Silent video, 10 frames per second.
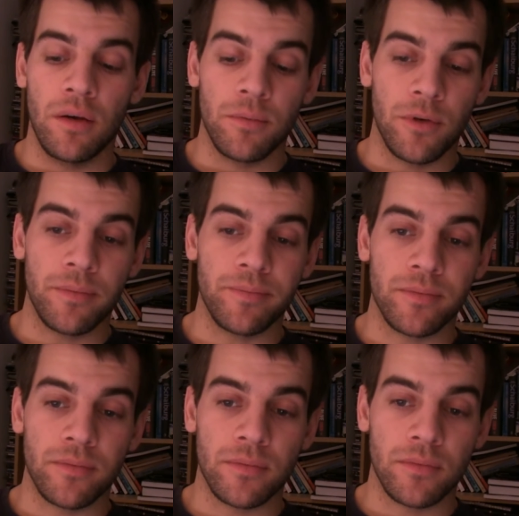well,
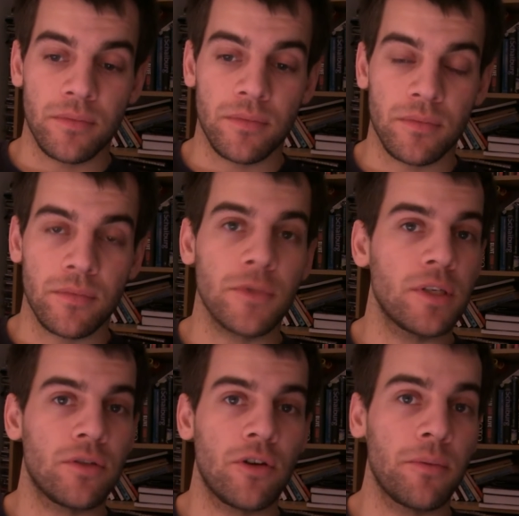
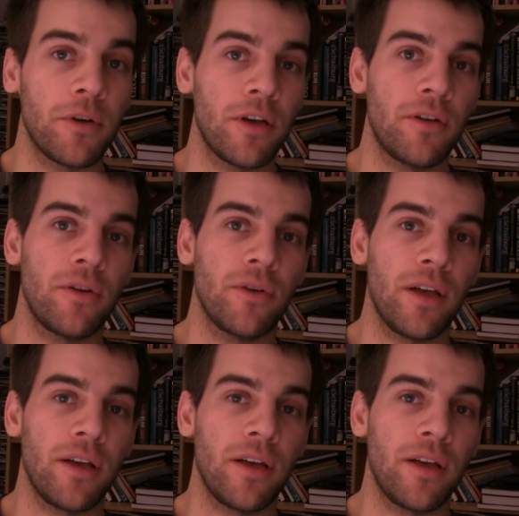so I